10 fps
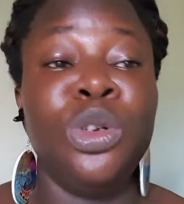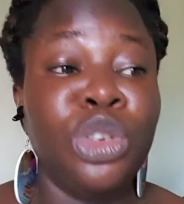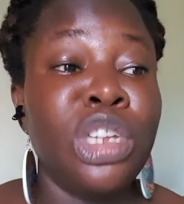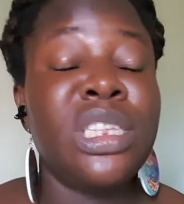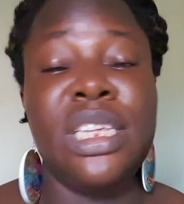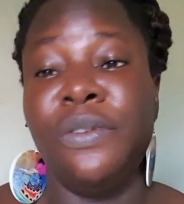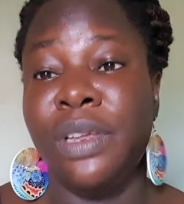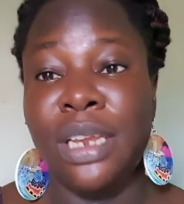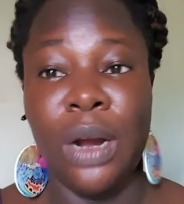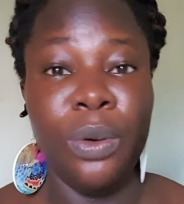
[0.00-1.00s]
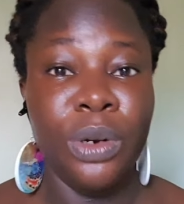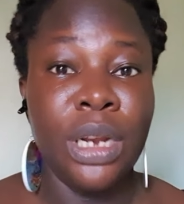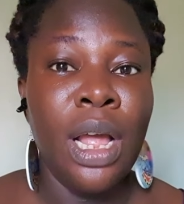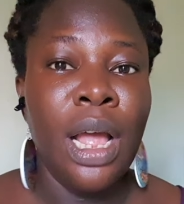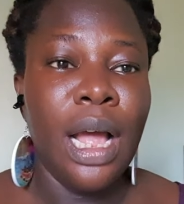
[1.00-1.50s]
know, just giving their
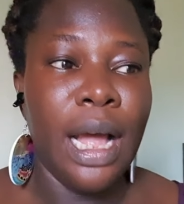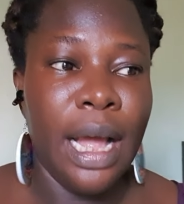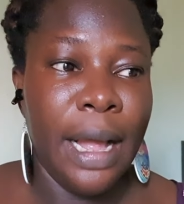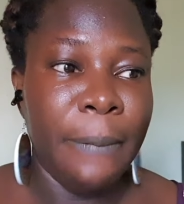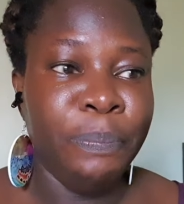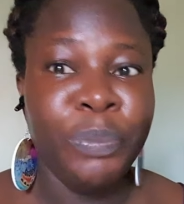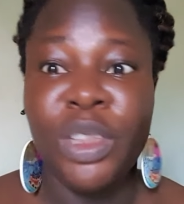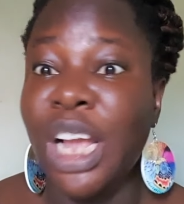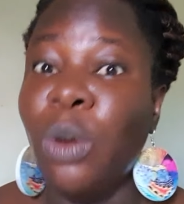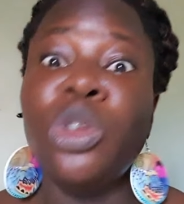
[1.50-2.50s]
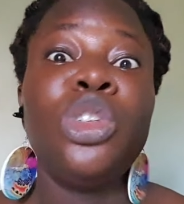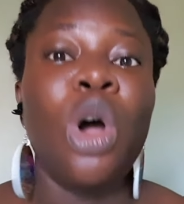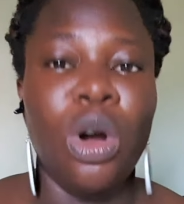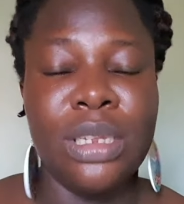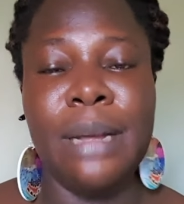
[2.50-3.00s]
own
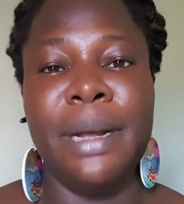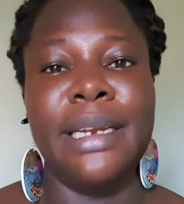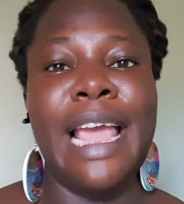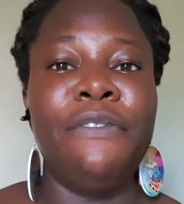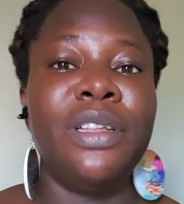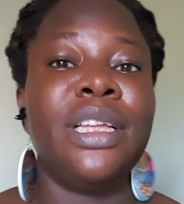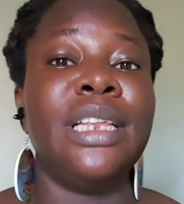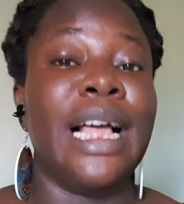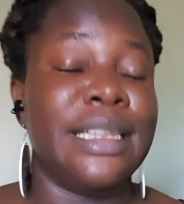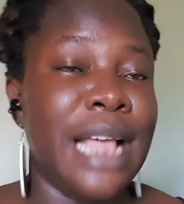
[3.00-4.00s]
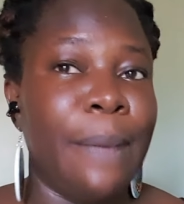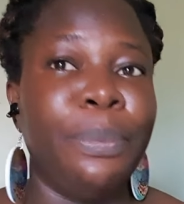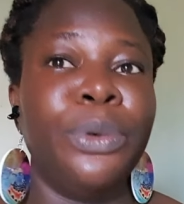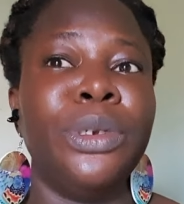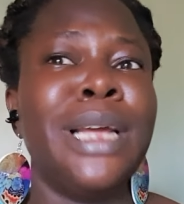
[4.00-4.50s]
thoughts about everything that has
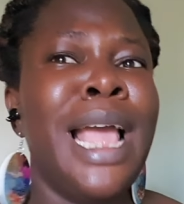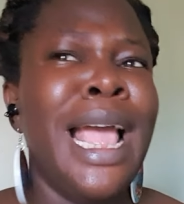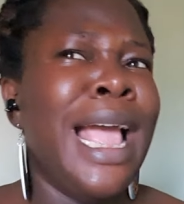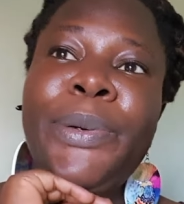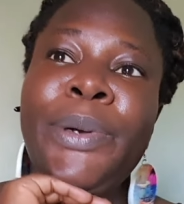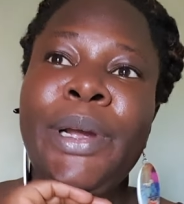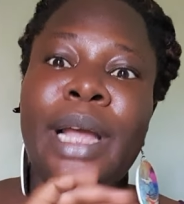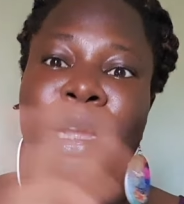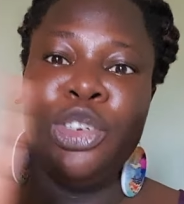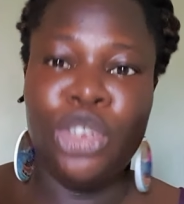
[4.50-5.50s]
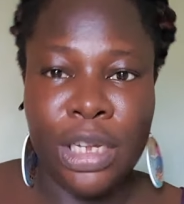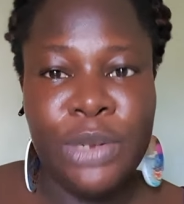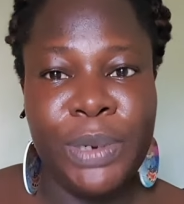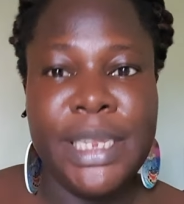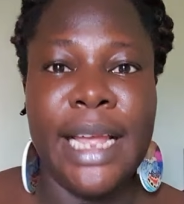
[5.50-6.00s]
happened.
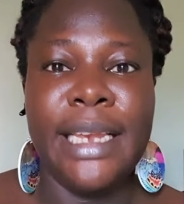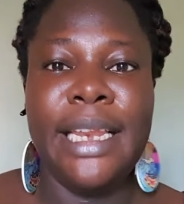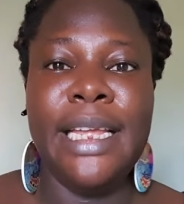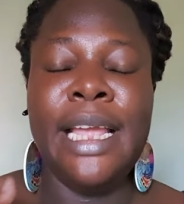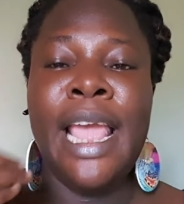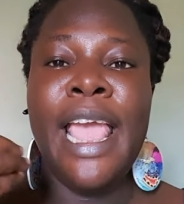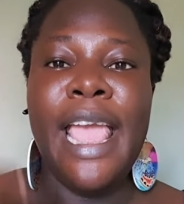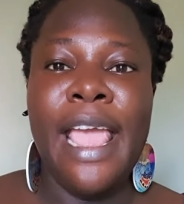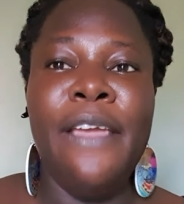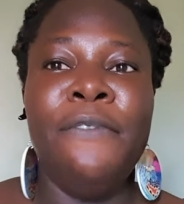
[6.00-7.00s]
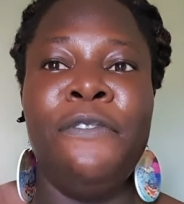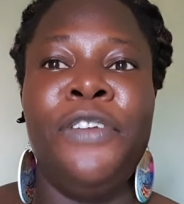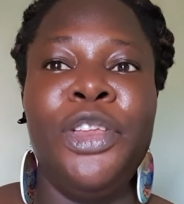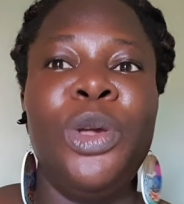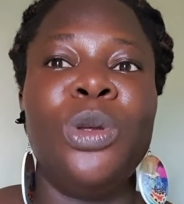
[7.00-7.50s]
Just recently, a
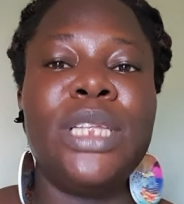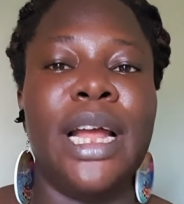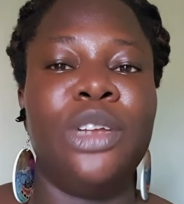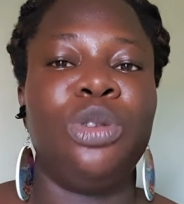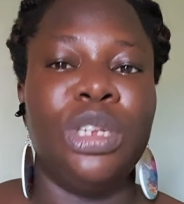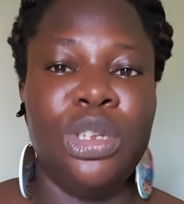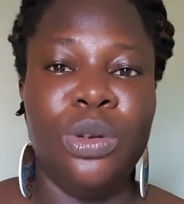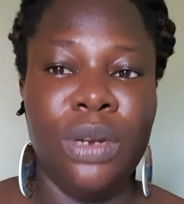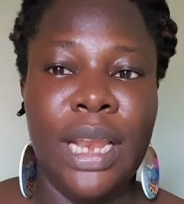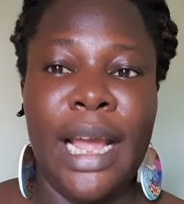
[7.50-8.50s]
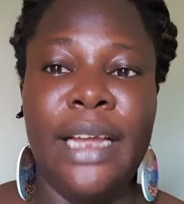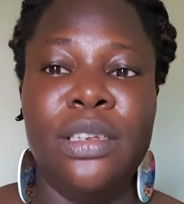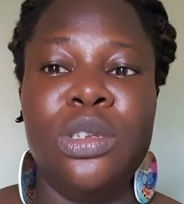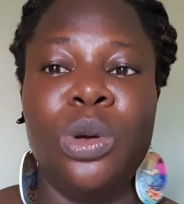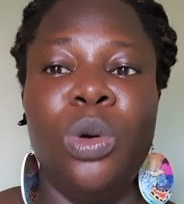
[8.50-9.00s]
video started trending
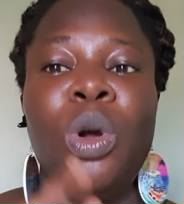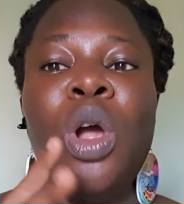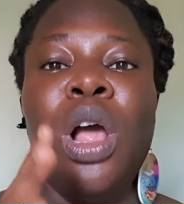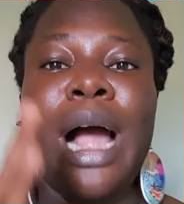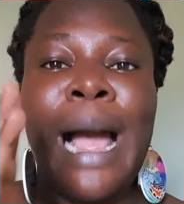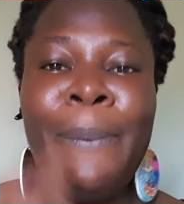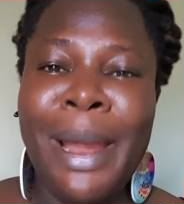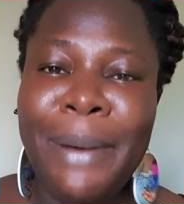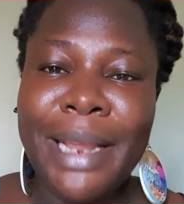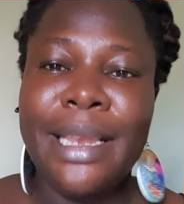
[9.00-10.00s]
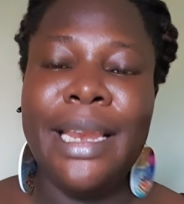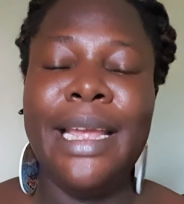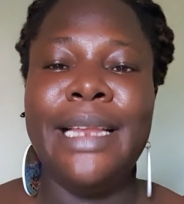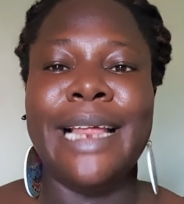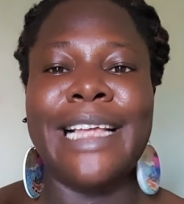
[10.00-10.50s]
online. So
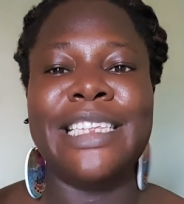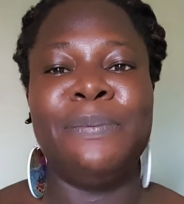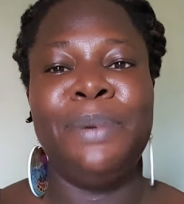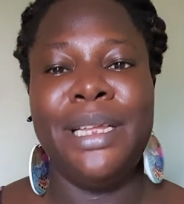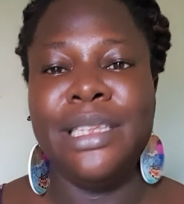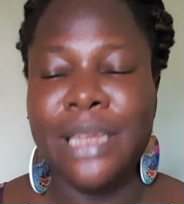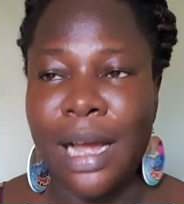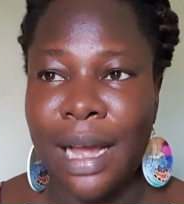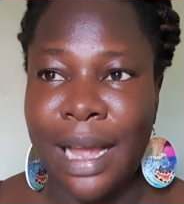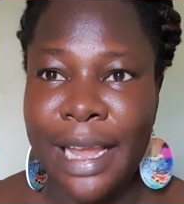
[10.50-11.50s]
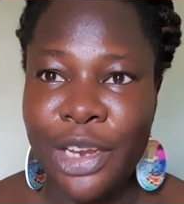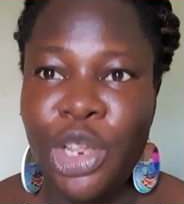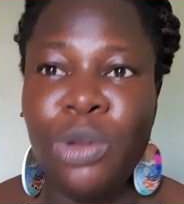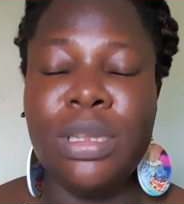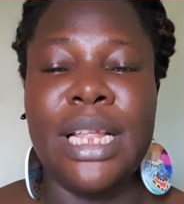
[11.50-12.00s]
apparently there's been a
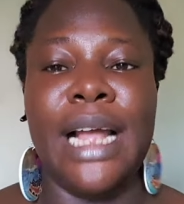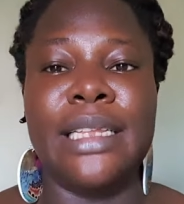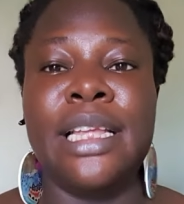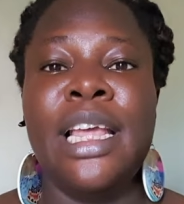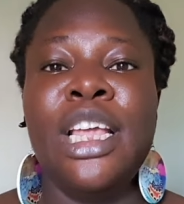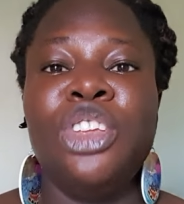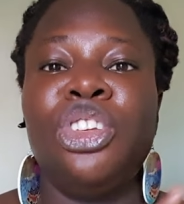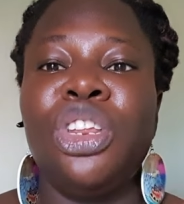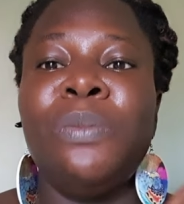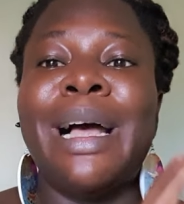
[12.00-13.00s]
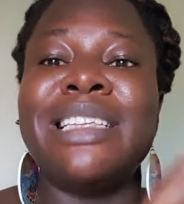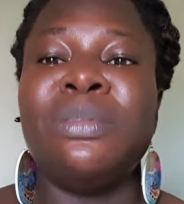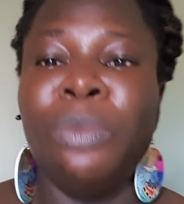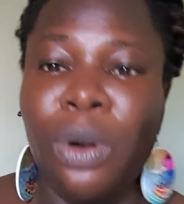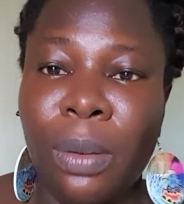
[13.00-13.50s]
news that
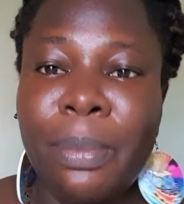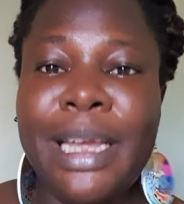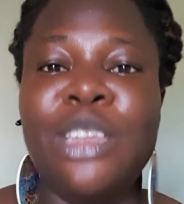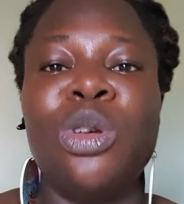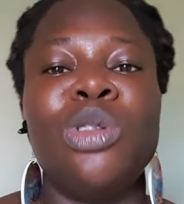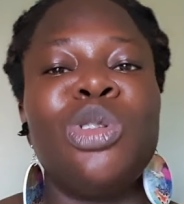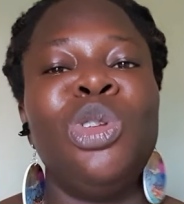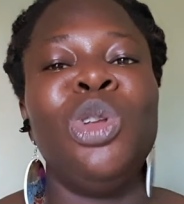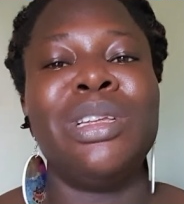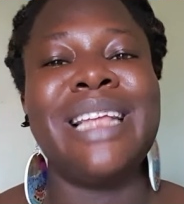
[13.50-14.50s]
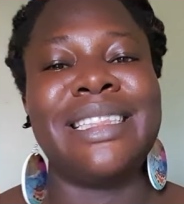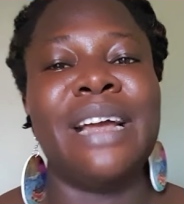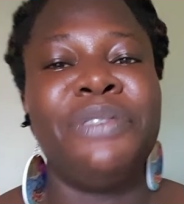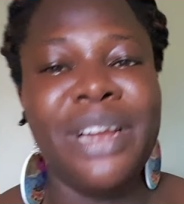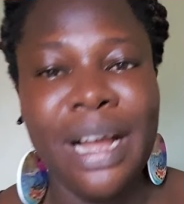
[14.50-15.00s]
Chidinma's mom is also not South
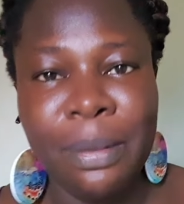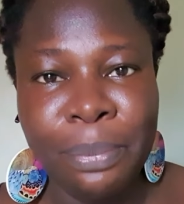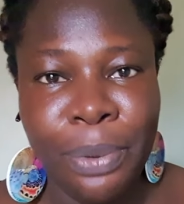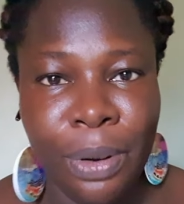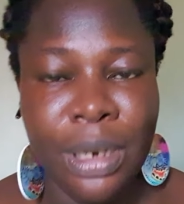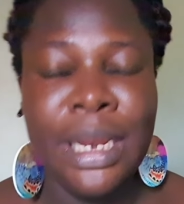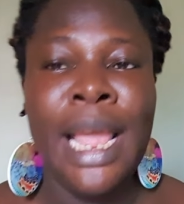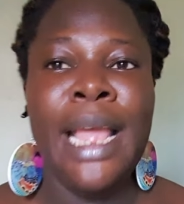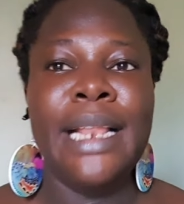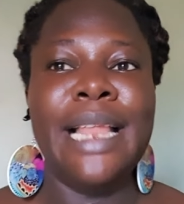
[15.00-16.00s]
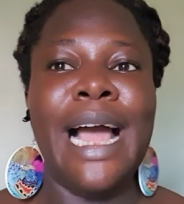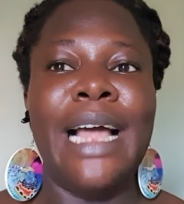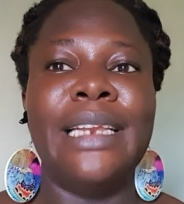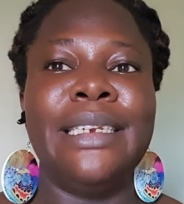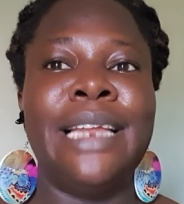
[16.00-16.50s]
African born,
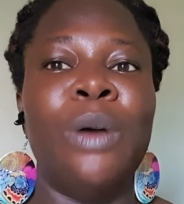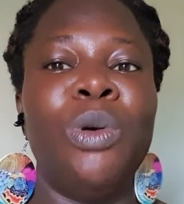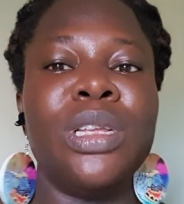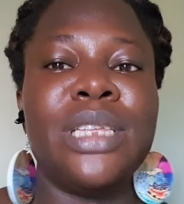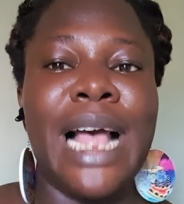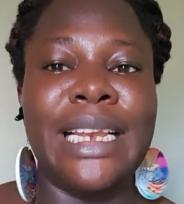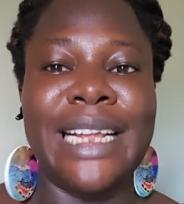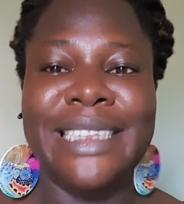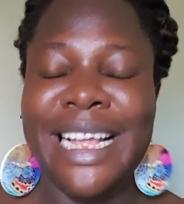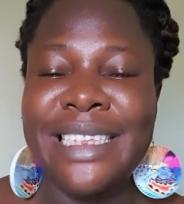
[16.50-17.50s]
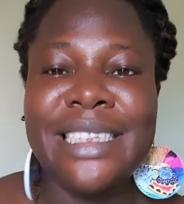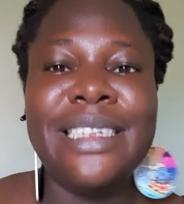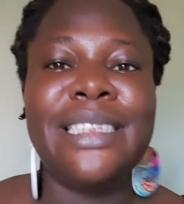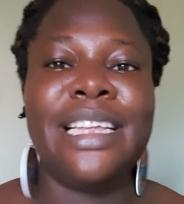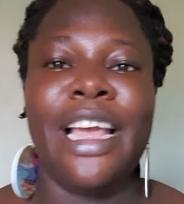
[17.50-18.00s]
that there was an
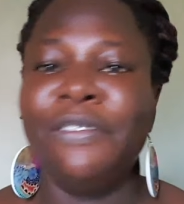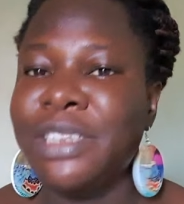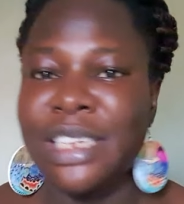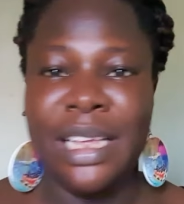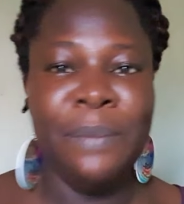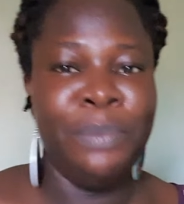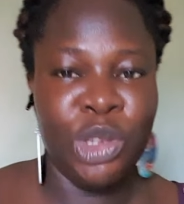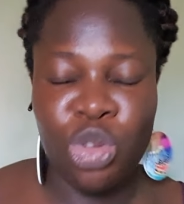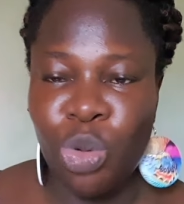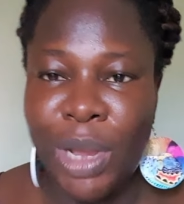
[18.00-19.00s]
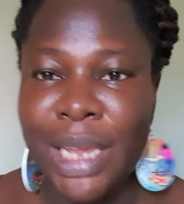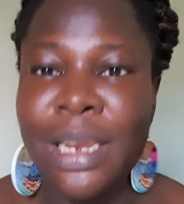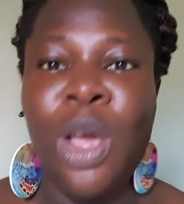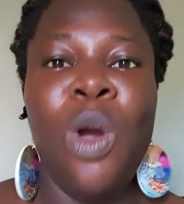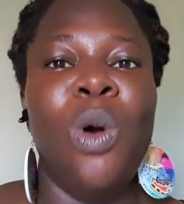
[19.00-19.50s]
identity theft in
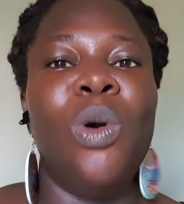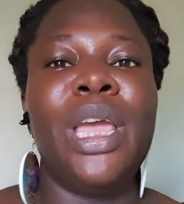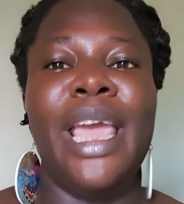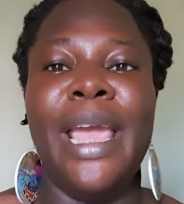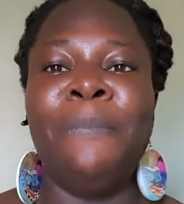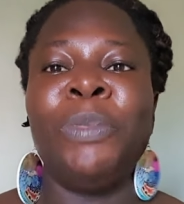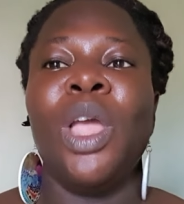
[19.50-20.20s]
between, okay,